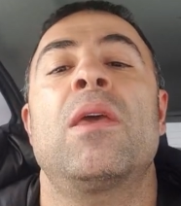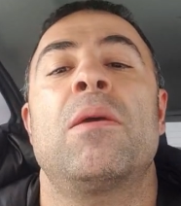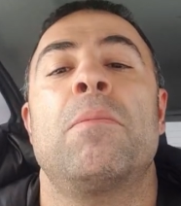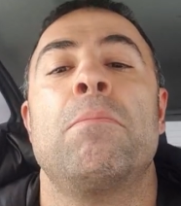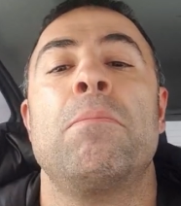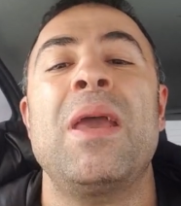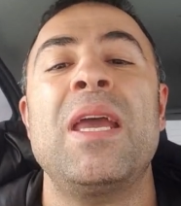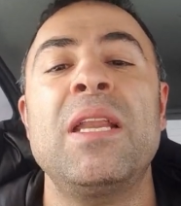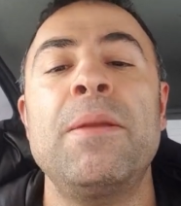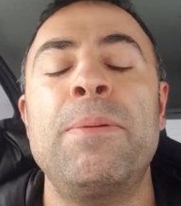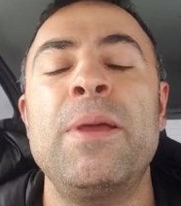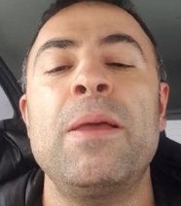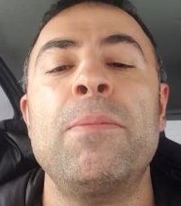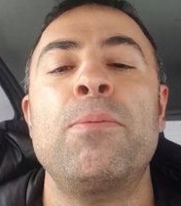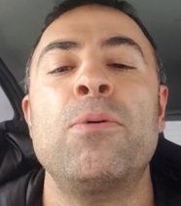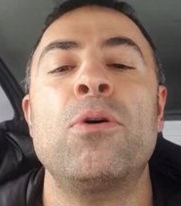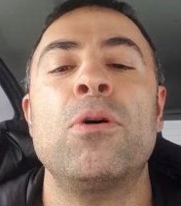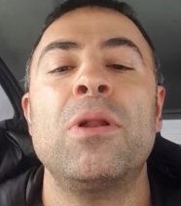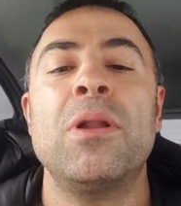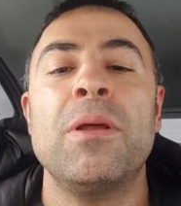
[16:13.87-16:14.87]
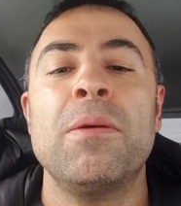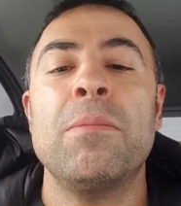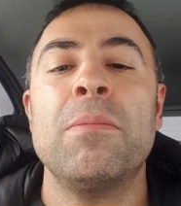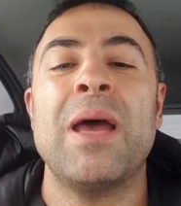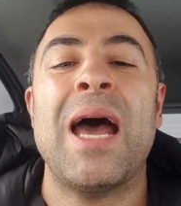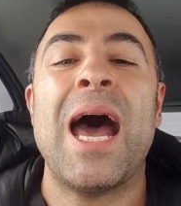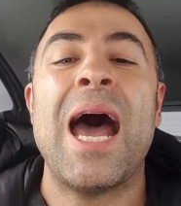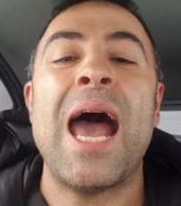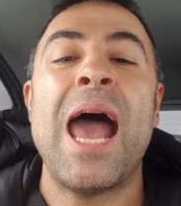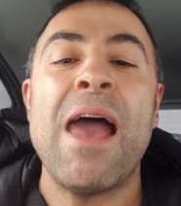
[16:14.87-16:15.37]
Many people,
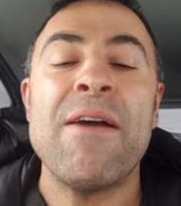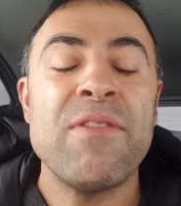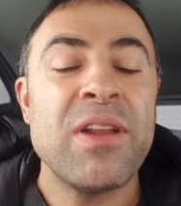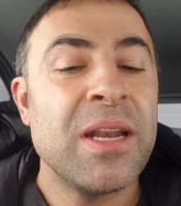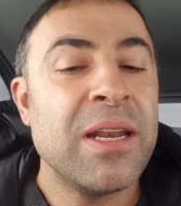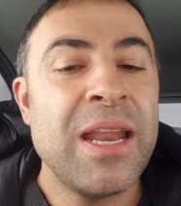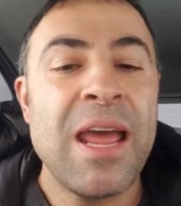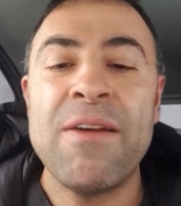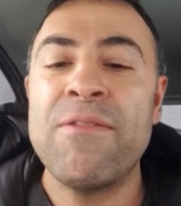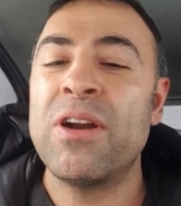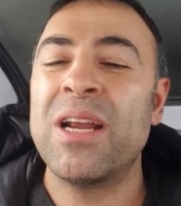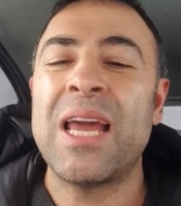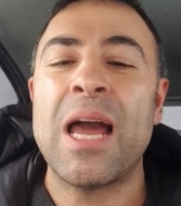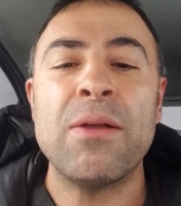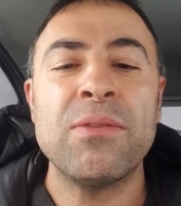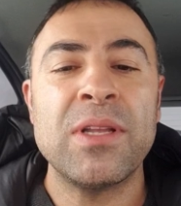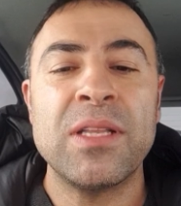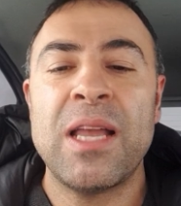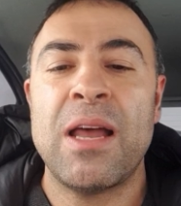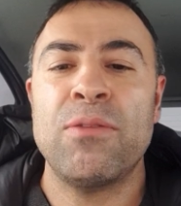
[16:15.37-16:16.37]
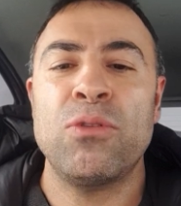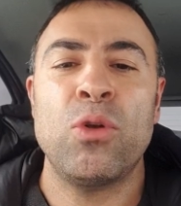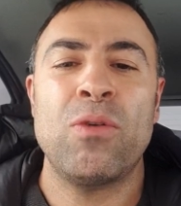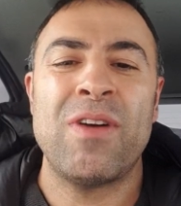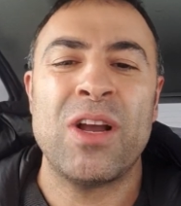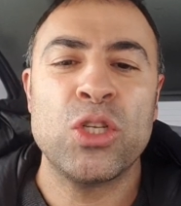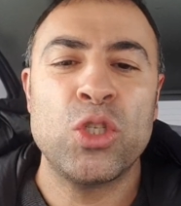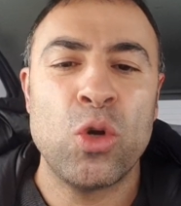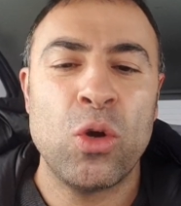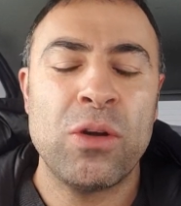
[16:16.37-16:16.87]
I never counted out
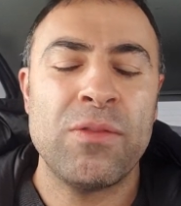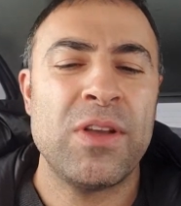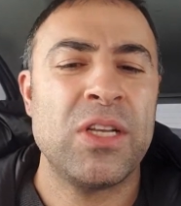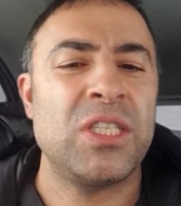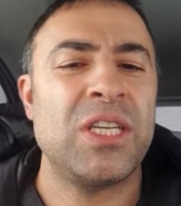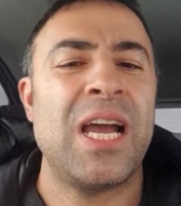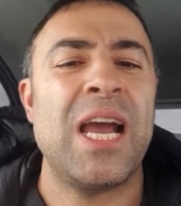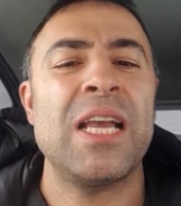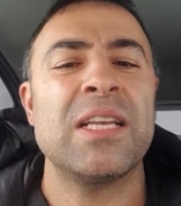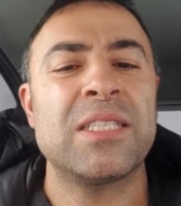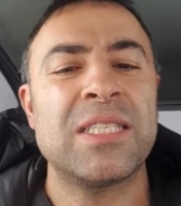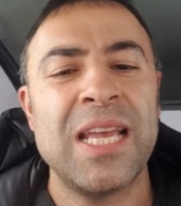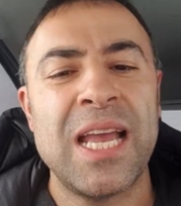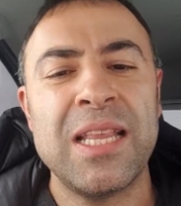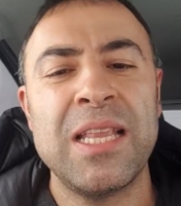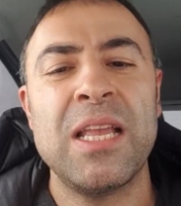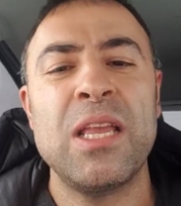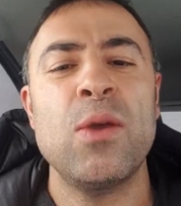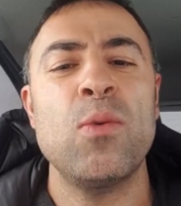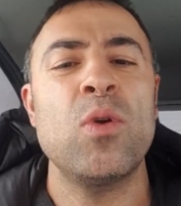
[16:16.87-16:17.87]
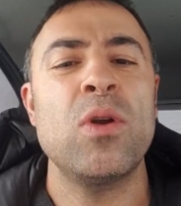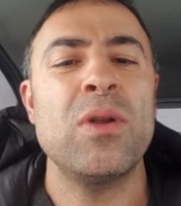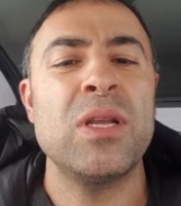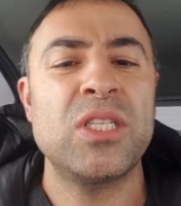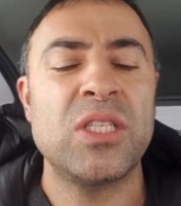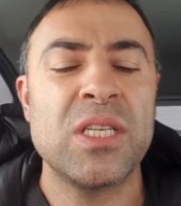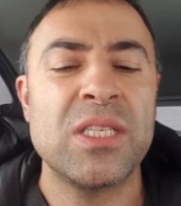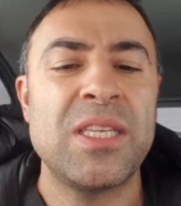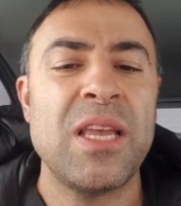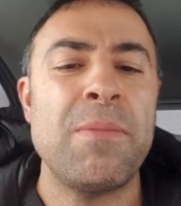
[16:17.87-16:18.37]
Novak Djokovic. I said that he would
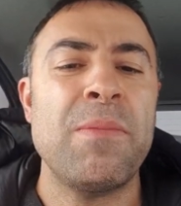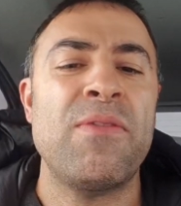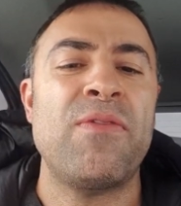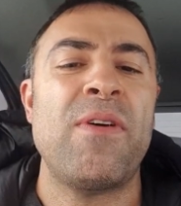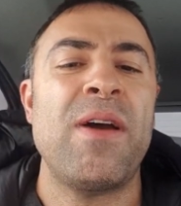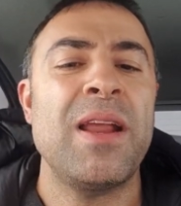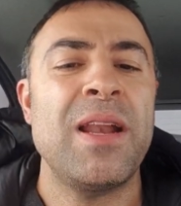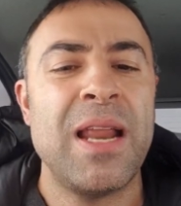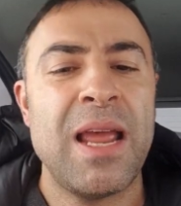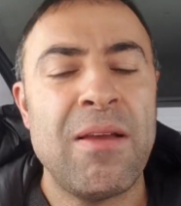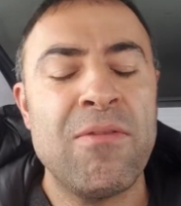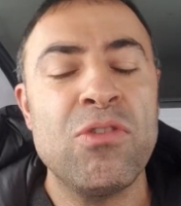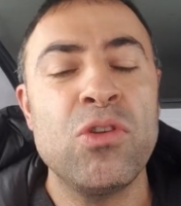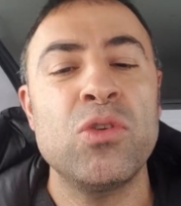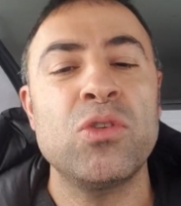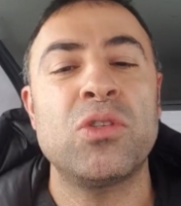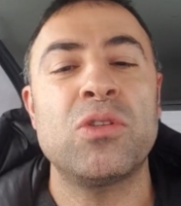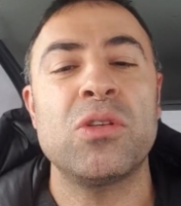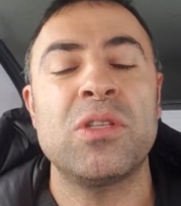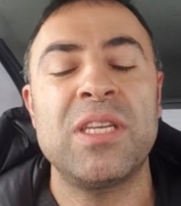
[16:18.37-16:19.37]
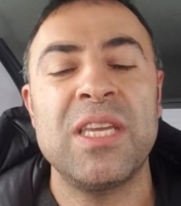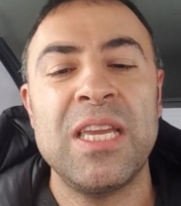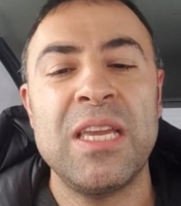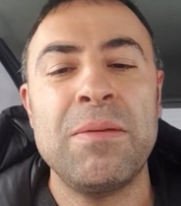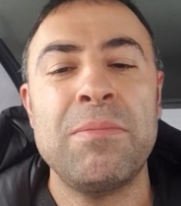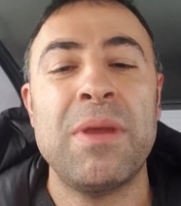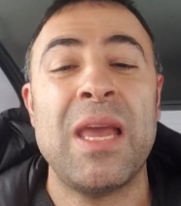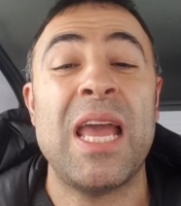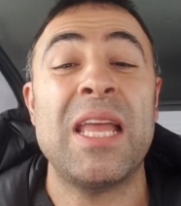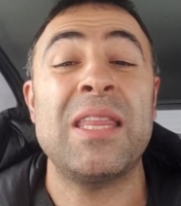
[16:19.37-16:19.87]
reach the semifinal and lose to
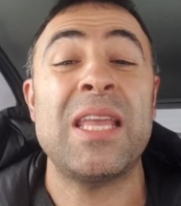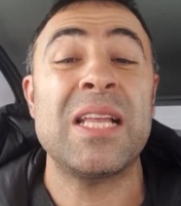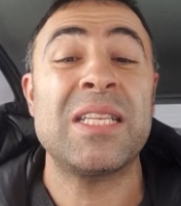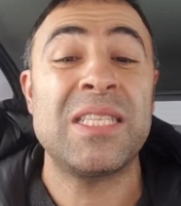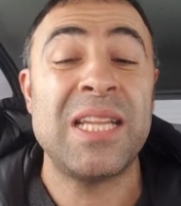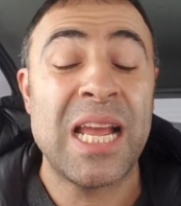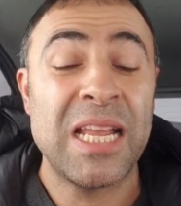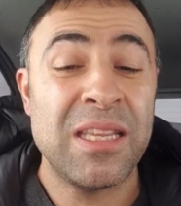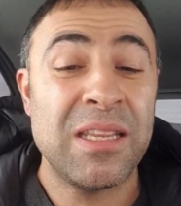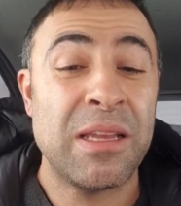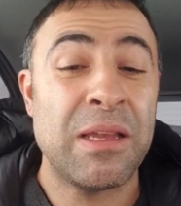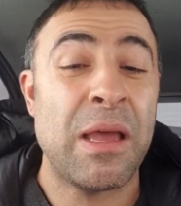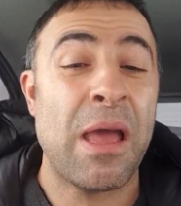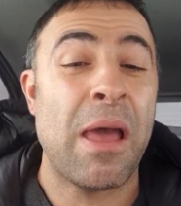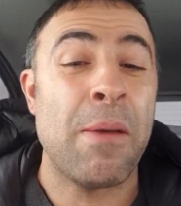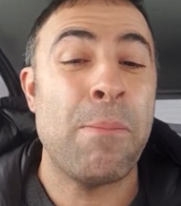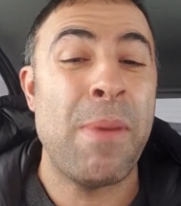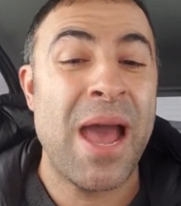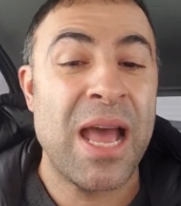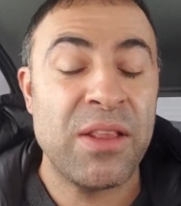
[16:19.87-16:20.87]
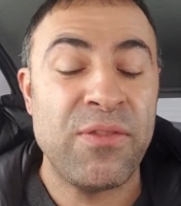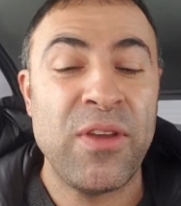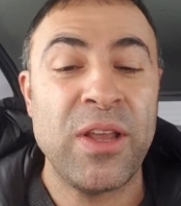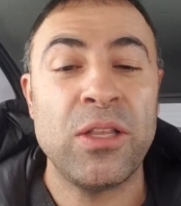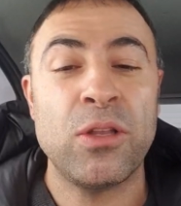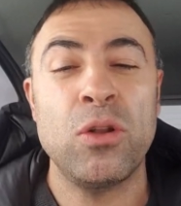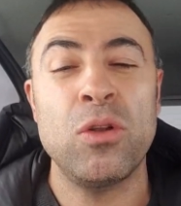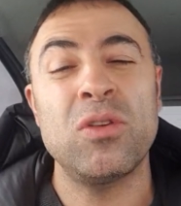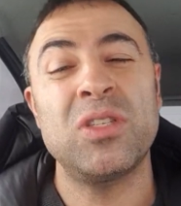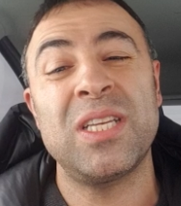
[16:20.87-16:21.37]
Thiem, and that's not a bad thing
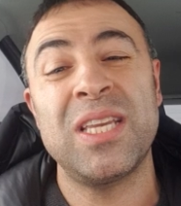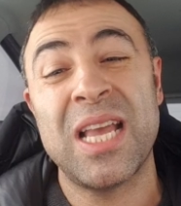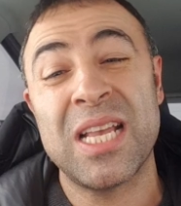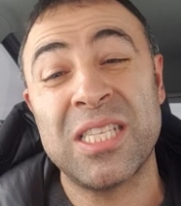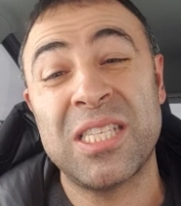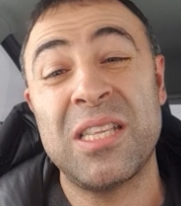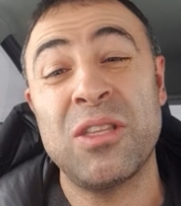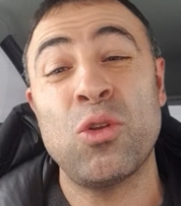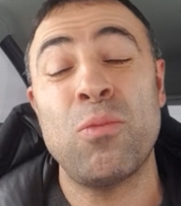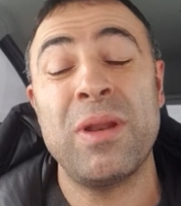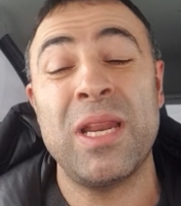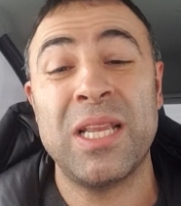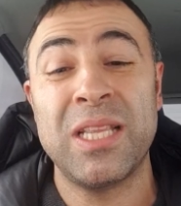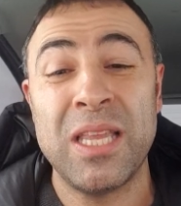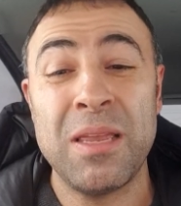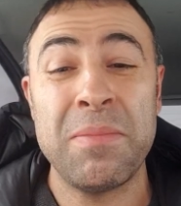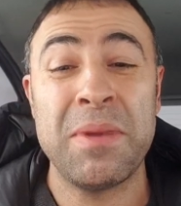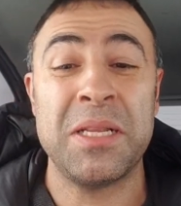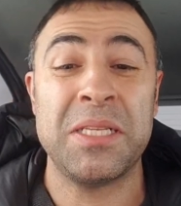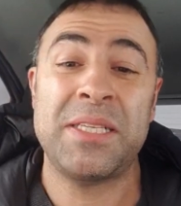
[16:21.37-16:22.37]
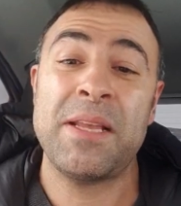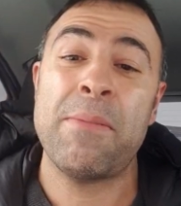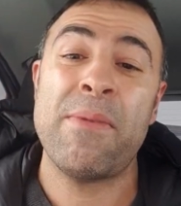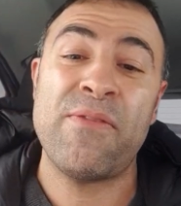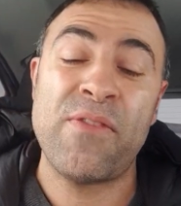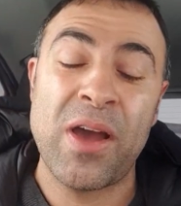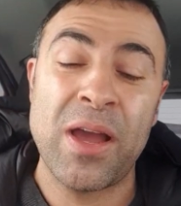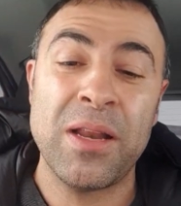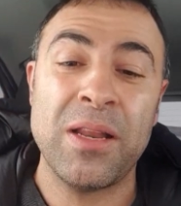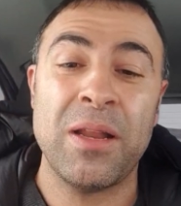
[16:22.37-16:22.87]
to lose against Dominic Thiem in the
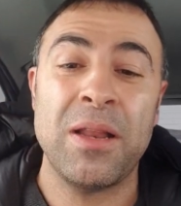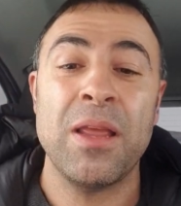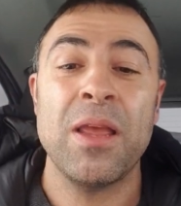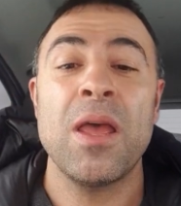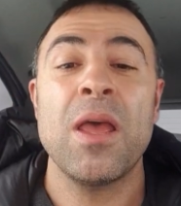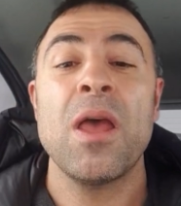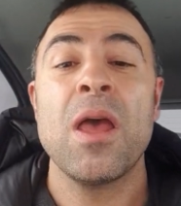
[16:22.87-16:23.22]
semifinal.